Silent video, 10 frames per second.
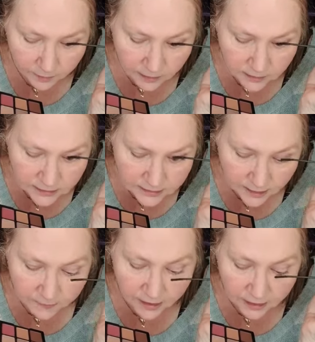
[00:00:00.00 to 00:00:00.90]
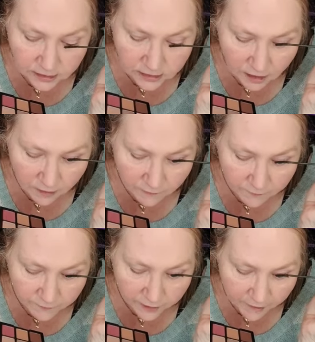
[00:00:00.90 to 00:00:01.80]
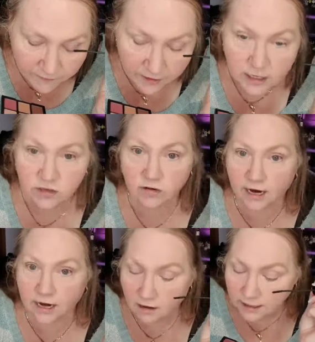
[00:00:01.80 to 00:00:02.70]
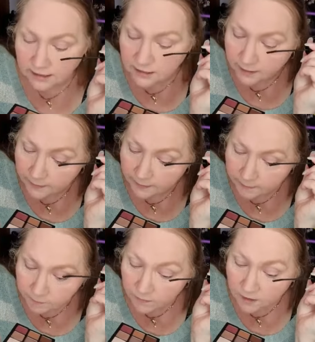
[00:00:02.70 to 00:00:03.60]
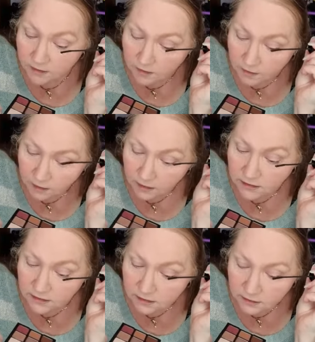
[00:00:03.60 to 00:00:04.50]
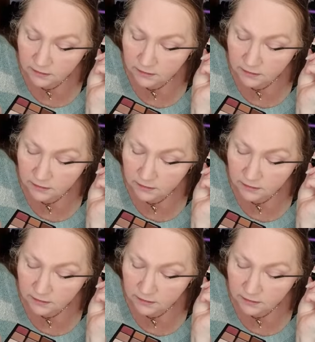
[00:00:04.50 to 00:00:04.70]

Because as I said, my lashes are very, very straight, guys. So I like to